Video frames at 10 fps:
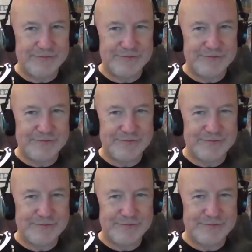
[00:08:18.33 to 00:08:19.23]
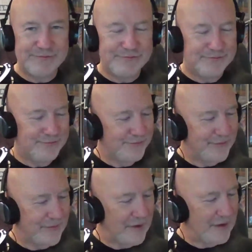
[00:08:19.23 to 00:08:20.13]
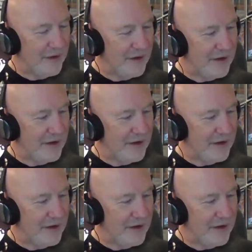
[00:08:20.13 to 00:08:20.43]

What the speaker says: (no one is talking)